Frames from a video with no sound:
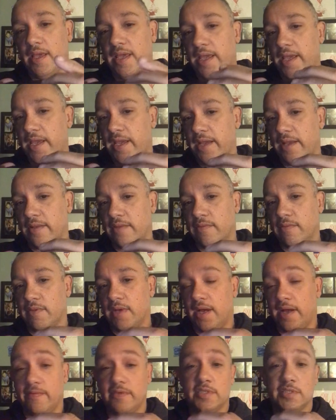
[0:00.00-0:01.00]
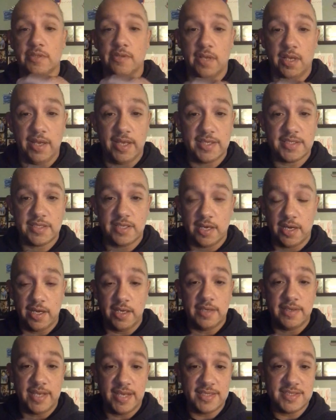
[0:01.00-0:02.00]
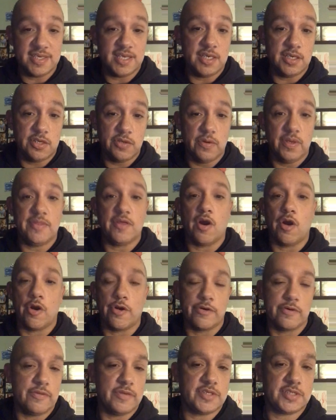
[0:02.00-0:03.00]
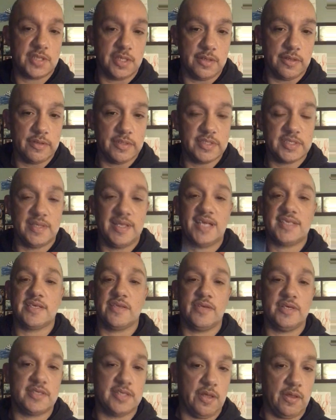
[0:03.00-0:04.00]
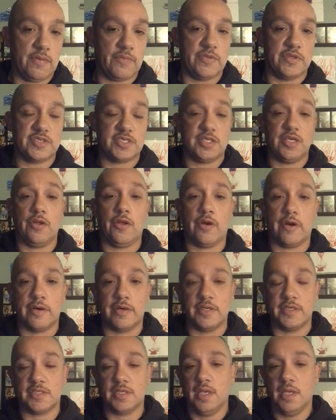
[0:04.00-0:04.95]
and obviously the less that it indents into it, the harder the steel is, and that's how they tell the steel hardness.